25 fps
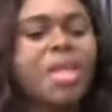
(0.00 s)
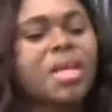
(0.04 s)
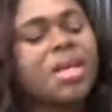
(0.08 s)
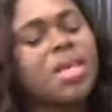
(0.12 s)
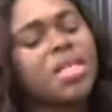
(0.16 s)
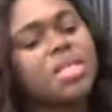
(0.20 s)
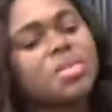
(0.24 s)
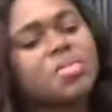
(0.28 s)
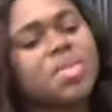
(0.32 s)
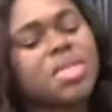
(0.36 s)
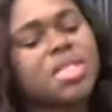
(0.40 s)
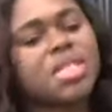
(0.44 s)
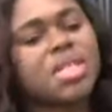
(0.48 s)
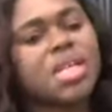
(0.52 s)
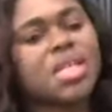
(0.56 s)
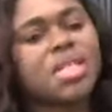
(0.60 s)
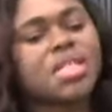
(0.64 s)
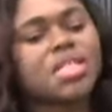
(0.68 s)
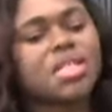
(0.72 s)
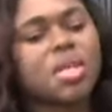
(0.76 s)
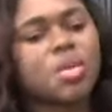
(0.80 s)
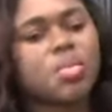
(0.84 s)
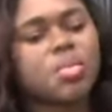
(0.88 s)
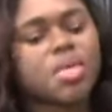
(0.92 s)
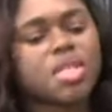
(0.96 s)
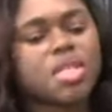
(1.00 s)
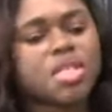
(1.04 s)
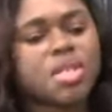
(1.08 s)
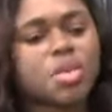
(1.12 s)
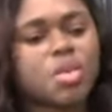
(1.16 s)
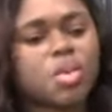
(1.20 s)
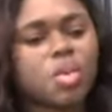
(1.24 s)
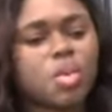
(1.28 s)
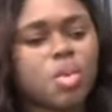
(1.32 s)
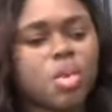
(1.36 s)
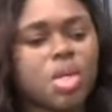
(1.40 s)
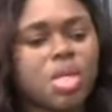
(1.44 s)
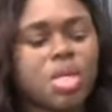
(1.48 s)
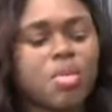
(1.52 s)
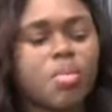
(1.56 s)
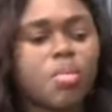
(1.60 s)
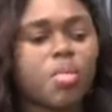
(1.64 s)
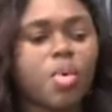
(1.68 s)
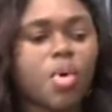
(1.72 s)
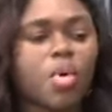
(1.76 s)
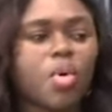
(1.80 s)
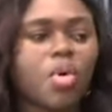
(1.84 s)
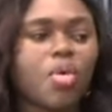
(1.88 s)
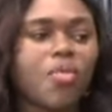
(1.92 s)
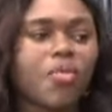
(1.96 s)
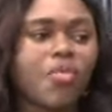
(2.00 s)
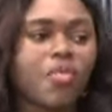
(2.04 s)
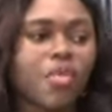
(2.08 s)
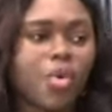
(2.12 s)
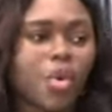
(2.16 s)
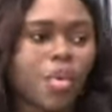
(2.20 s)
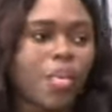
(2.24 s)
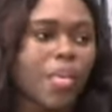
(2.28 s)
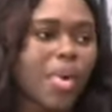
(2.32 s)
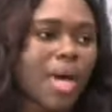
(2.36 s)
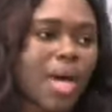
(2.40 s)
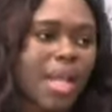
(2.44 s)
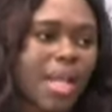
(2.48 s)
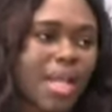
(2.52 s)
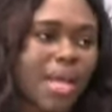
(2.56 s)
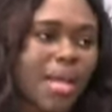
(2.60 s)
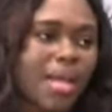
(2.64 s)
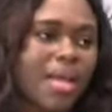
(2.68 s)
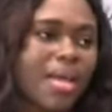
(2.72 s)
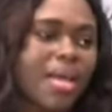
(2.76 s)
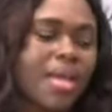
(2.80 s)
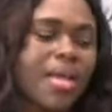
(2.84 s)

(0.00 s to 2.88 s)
especially so person who looking more formal